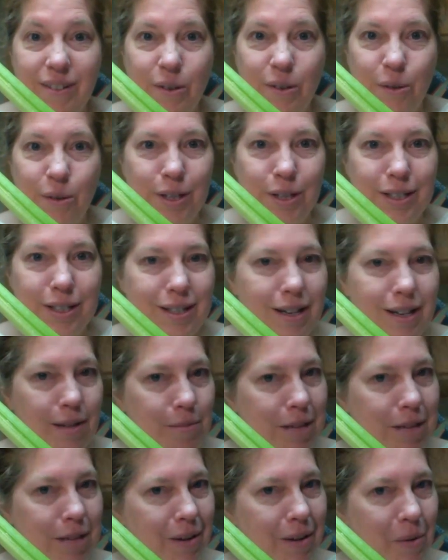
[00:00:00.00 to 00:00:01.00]
Who can tell
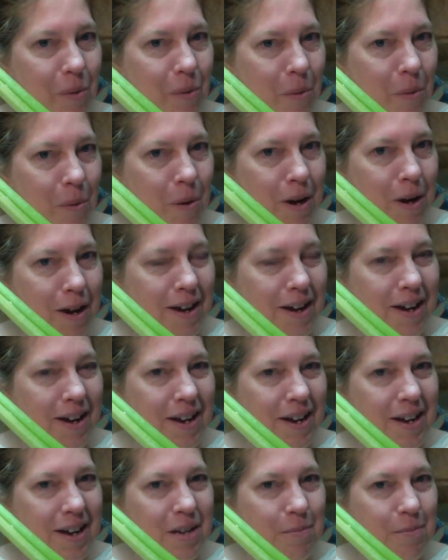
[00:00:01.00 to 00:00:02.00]
me
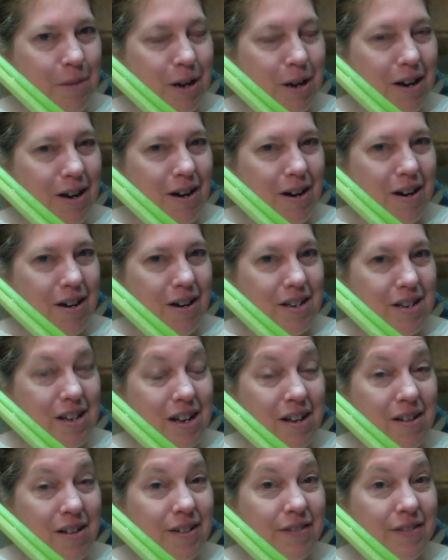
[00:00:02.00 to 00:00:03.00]
what part
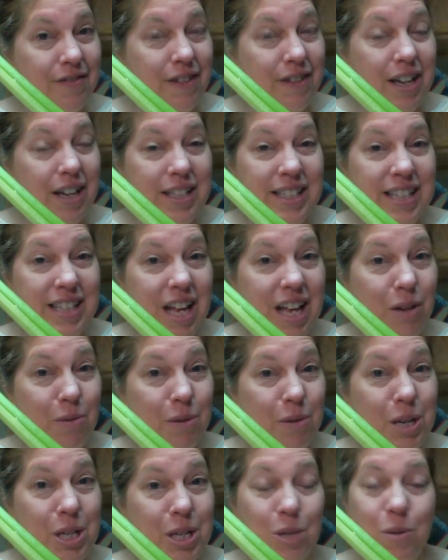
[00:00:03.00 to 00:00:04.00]
of a
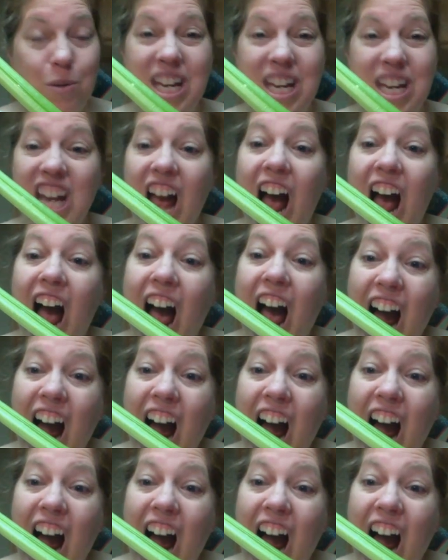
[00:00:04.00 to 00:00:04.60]
celery do we eat?